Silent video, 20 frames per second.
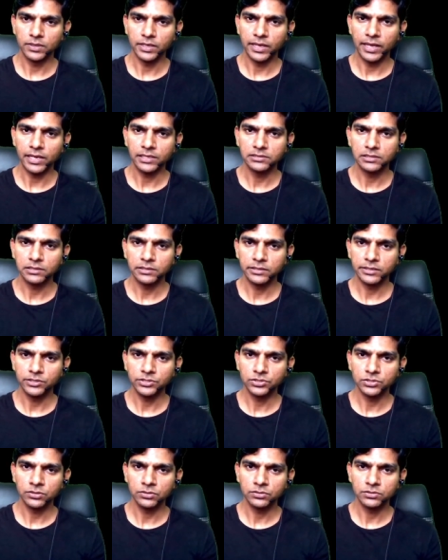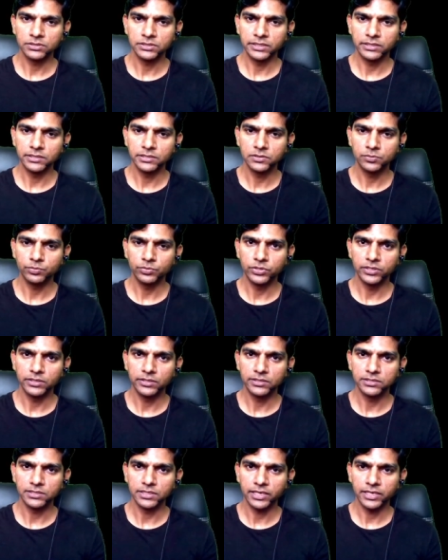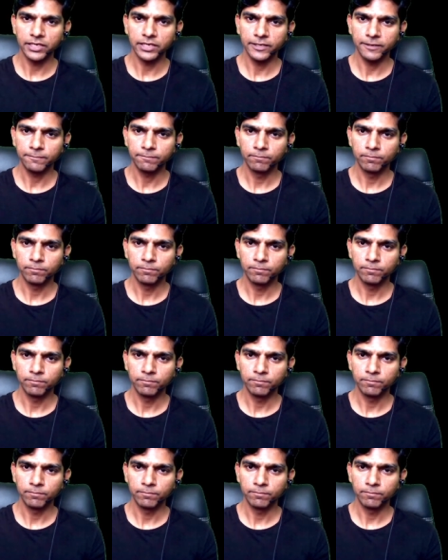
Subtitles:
acceleration, say this point is a,